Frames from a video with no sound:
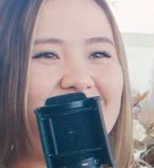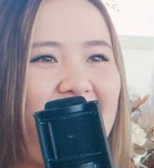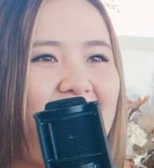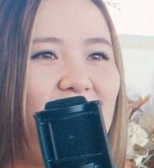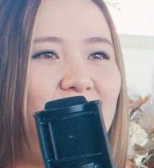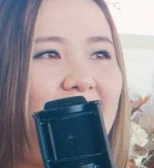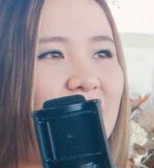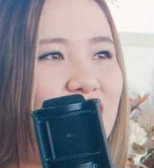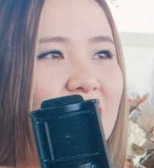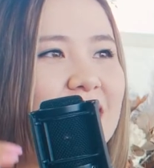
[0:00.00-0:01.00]
down
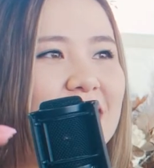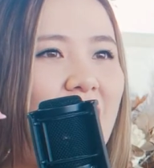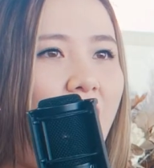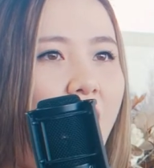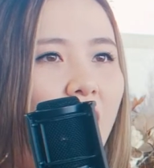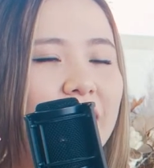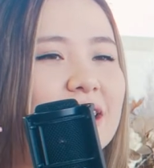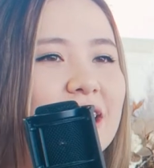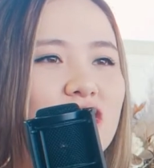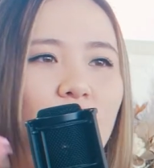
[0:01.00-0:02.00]
and just
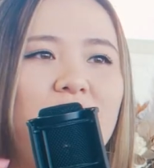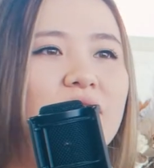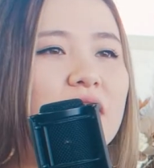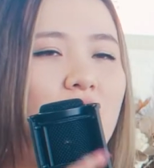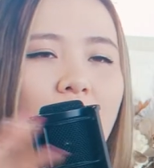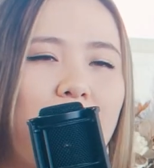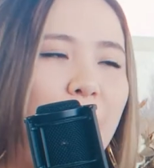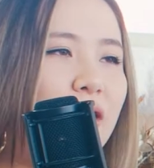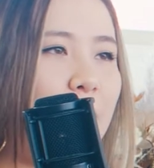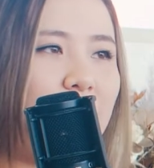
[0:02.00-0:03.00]
honestly don't even talk
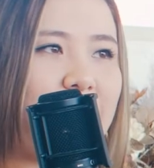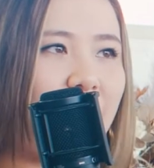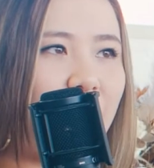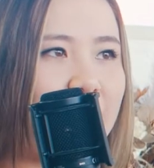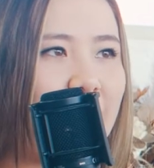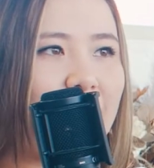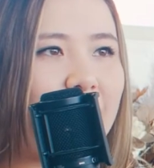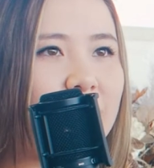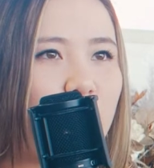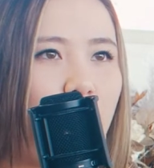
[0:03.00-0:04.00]
about numbers at first. I
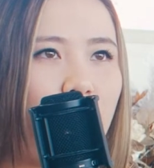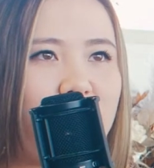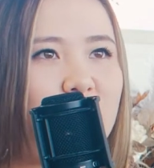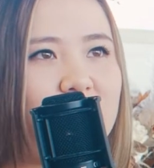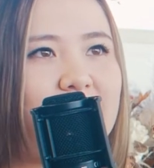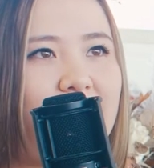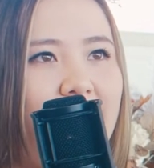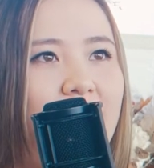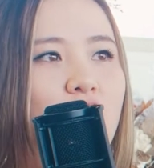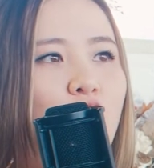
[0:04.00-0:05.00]
think it's so important to just say,
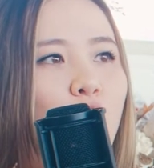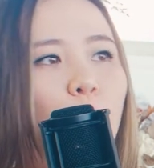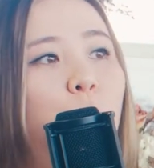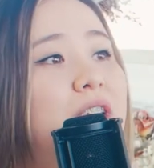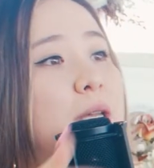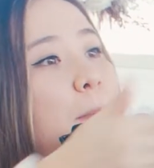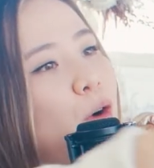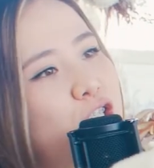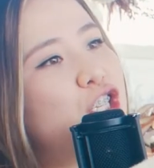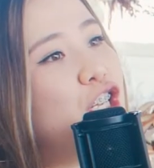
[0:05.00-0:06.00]
like, what's
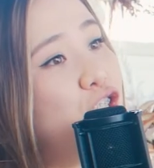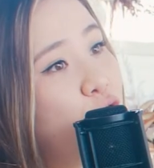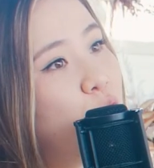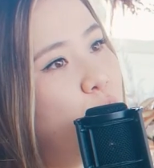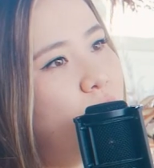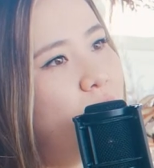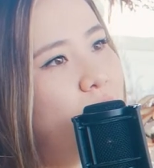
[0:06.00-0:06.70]
important to you?